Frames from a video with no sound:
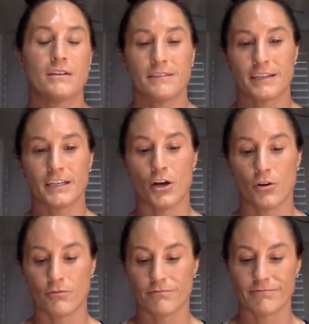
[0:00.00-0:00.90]
you
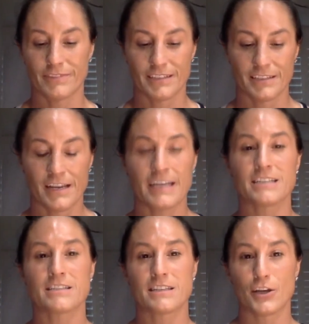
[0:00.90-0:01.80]
know
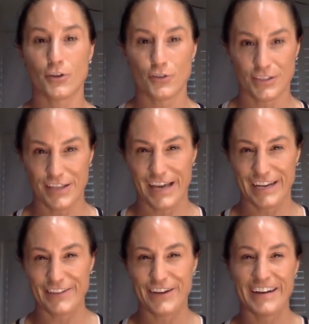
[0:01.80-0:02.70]
nice skills in that
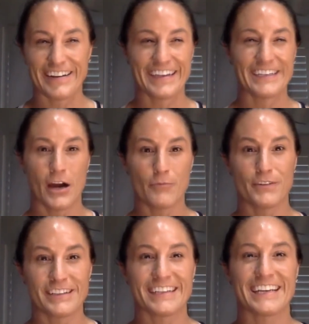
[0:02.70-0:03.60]
other area you know i'm
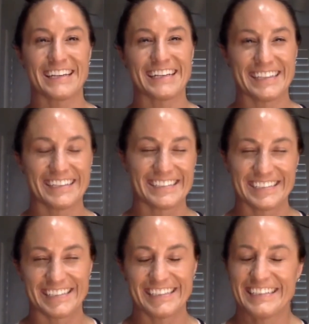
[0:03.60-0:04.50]
really getting in there
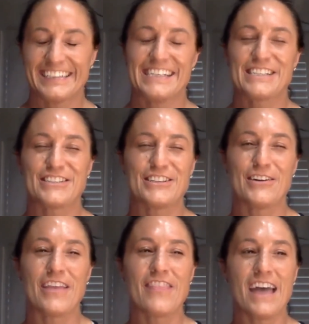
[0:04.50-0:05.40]
to to do
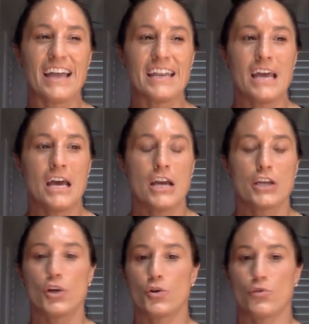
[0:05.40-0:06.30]
and then you
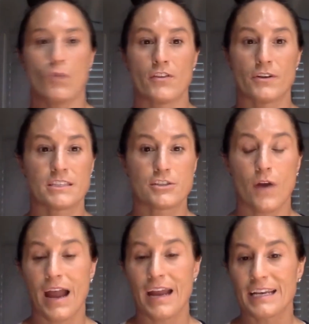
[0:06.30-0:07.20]
know whether it's
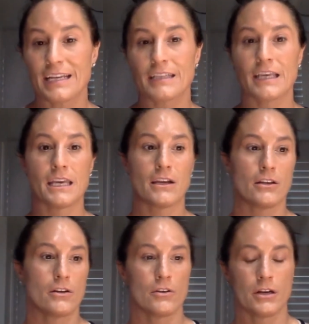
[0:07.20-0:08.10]
dry needling and
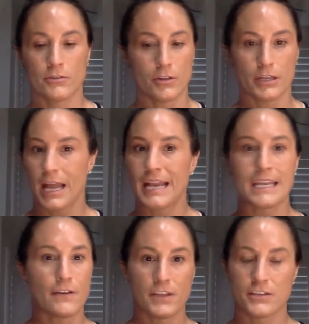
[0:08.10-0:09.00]
or, or like any
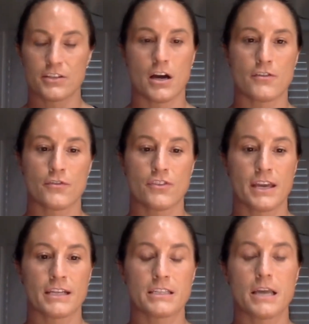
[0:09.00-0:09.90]
of these other
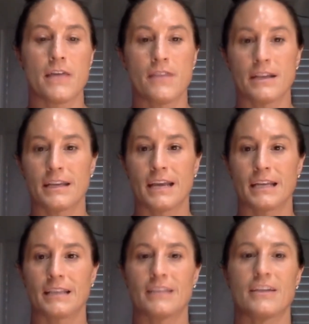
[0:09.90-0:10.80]
things and then
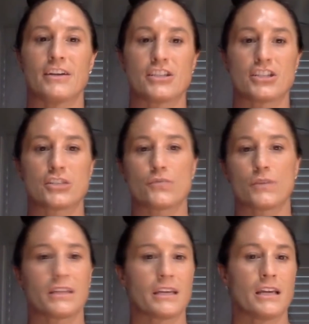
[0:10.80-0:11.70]
getting in there it's just
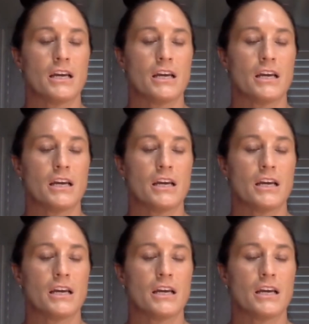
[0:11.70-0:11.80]
really